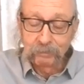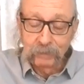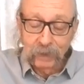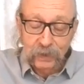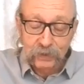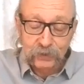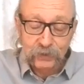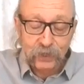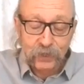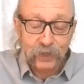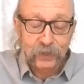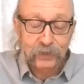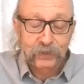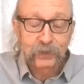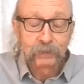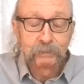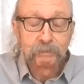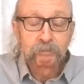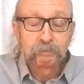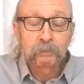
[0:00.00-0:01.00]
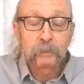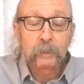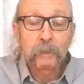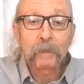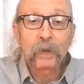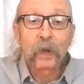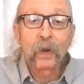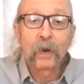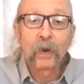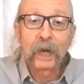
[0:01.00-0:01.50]
starts
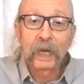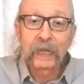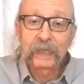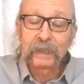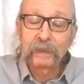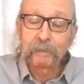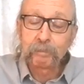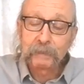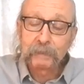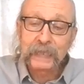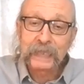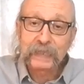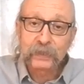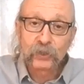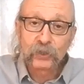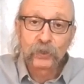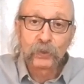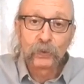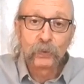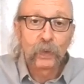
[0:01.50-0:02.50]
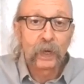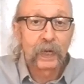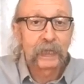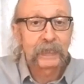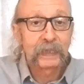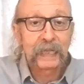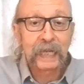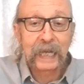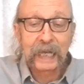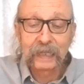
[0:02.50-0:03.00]
on beat 2 on
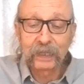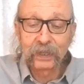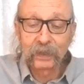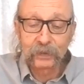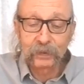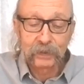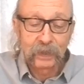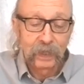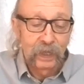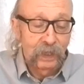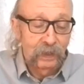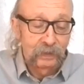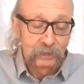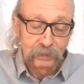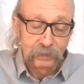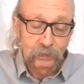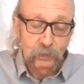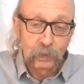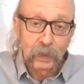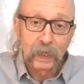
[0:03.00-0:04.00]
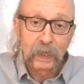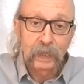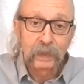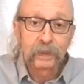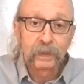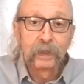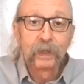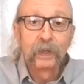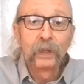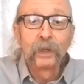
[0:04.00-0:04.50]
the A note. 1,
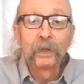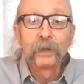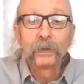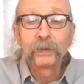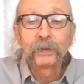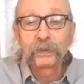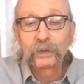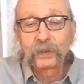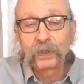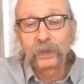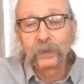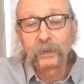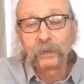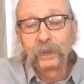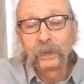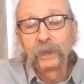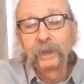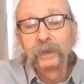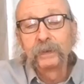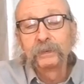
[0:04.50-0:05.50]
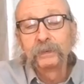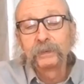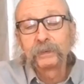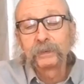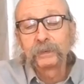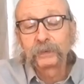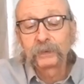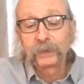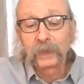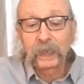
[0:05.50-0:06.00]
2,
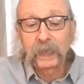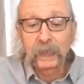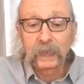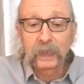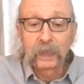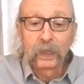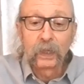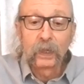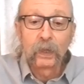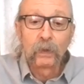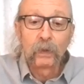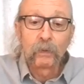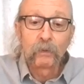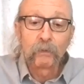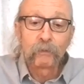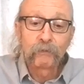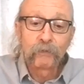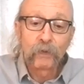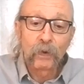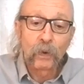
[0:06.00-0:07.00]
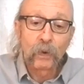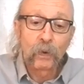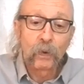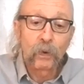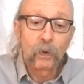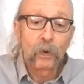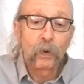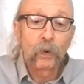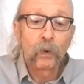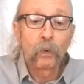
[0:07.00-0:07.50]
3,
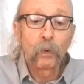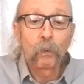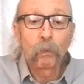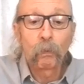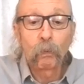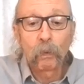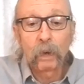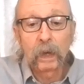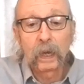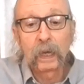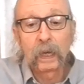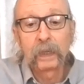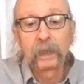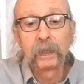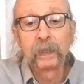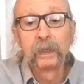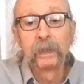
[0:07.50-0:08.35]
4, 1.